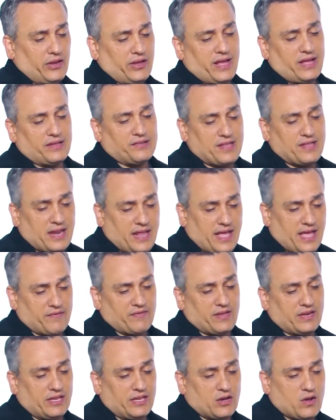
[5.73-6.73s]
How do you guys not
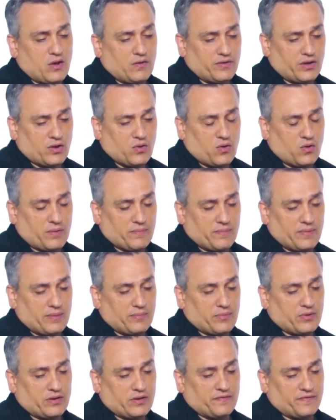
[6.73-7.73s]
have any NovaCorp
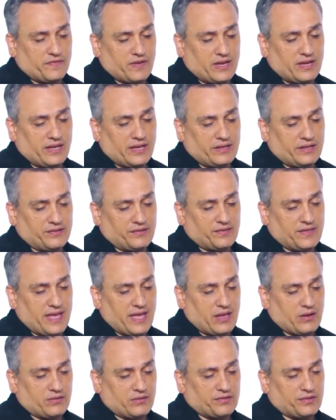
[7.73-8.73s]
member in a fight against
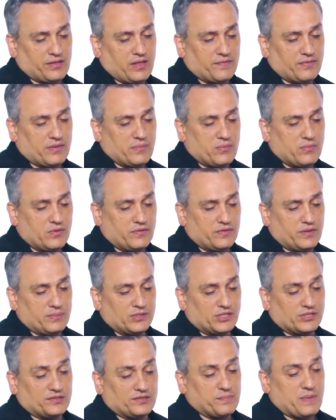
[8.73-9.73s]
Thanos? Love the movie,
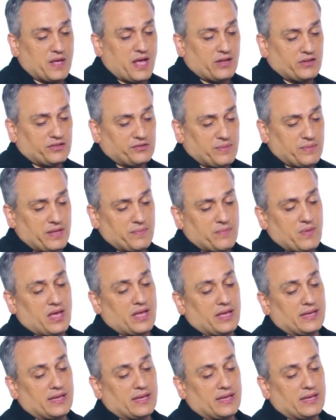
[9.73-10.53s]
but just boggles my